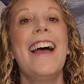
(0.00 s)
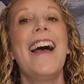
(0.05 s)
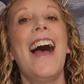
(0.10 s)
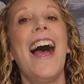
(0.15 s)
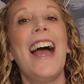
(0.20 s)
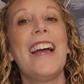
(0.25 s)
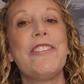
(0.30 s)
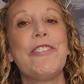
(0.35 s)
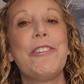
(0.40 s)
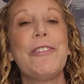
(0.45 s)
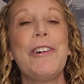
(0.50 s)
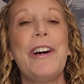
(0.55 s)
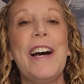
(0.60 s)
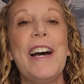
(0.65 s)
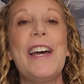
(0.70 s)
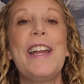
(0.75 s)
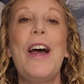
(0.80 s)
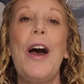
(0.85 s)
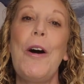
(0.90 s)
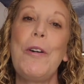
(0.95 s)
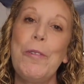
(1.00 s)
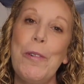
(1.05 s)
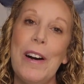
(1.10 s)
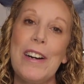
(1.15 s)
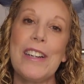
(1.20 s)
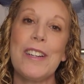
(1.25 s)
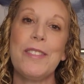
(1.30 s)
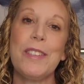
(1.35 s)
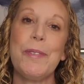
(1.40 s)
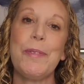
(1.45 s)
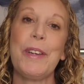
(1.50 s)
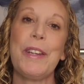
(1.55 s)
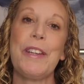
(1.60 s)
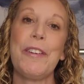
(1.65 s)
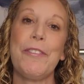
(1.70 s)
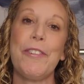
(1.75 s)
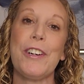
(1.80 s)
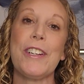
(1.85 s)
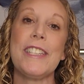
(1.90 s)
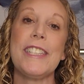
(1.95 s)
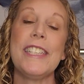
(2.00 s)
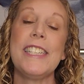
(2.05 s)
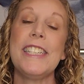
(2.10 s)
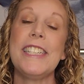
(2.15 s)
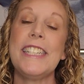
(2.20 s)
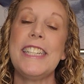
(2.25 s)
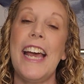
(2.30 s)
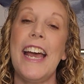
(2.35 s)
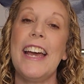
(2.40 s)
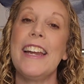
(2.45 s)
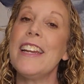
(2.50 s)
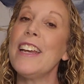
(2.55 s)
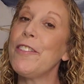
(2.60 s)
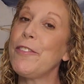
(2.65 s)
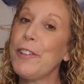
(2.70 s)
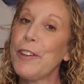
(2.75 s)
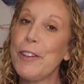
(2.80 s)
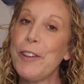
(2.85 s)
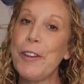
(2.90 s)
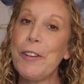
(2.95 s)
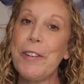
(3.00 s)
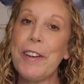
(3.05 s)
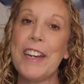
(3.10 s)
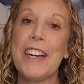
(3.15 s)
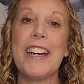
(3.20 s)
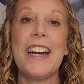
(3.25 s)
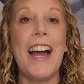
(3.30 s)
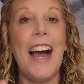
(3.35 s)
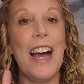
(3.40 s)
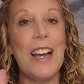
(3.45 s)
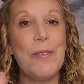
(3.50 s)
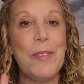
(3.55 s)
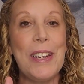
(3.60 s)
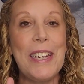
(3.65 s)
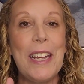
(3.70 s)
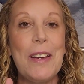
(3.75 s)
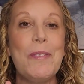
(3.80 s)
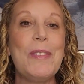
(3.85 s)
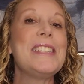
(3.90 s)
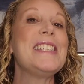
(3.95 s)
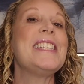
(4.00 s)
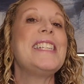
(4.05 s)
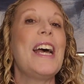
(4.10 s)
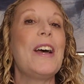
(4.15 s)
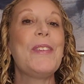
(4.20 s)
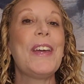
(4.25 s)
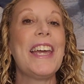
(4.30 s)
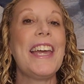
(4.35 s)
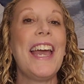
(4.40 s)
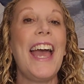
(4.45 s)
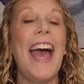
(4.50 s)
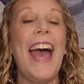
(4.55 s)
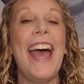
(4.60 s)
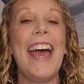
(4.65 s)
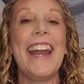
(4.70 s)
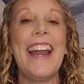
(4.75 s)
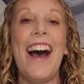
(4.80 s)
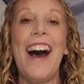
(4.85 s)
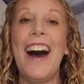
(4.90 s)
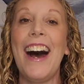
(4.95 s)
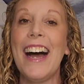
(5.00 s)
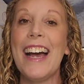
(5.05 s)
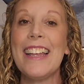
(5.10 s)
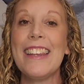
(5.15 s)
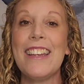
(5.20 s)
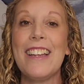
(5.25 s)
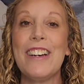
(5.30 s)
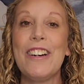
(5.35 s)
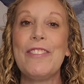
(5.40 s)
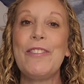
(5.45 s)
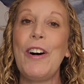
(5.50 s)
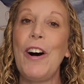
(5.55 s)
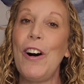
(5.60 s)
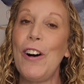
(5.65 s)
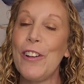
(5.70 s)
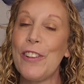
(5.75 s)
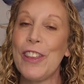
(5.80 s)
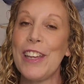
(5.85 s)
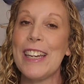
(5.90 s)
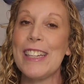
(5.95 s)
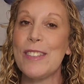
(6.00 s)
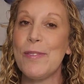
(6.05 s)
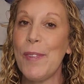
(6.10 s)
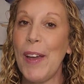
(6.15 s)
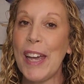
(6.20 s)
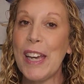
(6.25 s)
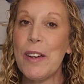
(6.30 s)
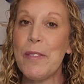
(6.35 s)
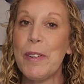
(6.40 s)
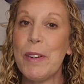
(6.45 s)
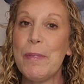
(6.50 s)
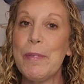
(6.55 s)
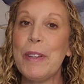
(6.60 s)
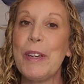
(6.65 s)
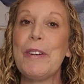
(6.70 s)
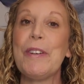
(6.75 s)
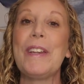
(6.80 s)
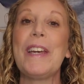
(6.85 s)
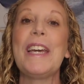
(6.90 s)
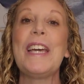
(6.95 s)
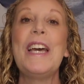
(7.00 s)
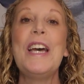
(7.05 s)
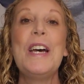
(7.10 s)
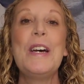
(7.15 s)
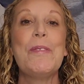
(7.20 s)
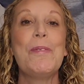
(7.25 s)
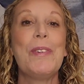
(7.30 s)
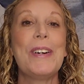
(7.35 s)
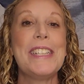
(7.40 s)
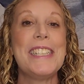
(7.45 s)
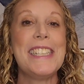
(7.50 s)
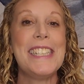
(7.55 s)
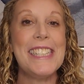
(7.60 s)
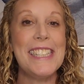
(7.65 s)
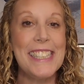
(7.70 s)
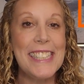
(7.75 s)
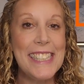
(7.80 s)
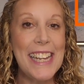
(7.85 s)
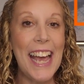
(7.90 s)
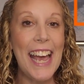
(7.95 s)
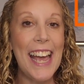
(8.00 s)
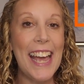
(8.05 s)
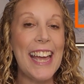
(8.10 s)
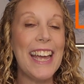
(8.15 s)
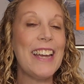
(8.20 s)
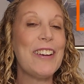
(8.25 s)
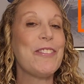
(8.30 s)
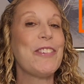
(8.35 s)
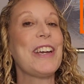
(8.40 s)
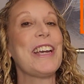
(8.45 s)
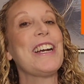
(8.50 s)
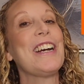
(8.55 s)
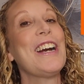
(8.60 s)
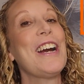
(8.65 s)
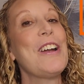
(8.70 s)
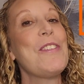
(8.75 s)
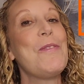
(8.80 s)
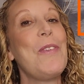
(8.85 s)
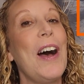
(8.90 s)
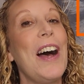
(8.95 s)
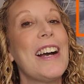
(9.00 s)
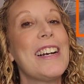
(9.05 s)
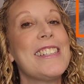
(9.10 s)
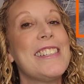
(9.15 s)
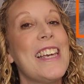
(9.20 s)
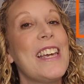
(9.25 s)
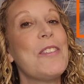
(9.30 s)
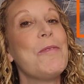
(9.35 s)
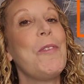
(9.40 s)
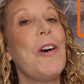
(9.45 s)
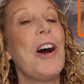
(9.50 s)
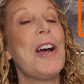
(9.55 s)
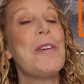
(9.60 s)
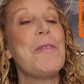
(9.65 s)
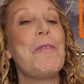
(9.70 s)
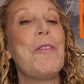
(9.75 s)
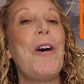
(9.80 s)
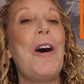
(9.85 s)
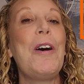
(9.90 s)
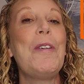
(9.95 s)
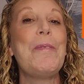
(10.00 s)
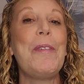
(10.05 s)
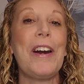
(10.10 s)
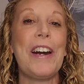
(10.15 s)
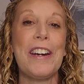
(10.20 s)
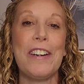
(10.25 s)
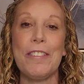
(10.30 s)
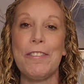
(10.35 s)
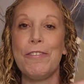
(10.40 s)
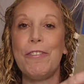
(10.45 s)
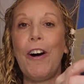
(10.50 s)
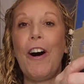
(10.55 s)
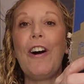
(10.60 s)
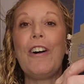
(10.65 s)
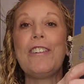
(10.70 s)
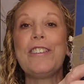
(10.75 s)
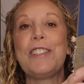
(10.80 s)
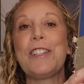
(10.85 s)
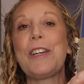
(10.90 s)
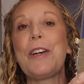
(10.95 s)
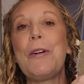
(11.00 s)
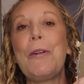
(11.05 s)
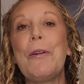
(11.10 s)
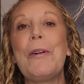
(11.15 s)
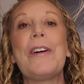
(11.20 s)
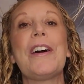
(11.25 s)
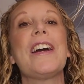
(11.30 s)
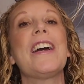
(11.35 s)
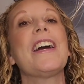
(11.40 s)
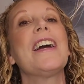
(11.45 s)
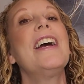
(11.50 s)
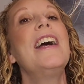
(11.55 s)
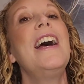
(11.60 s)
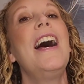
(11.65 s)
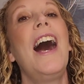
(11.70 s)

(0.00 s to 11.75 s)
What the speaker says: Hi everyone, welcome to Beauty First and 10. If you're new here, hi, my name is Debbie and I love all things makeup and beauty, but today we are unboxing my Walmart Fall Decor.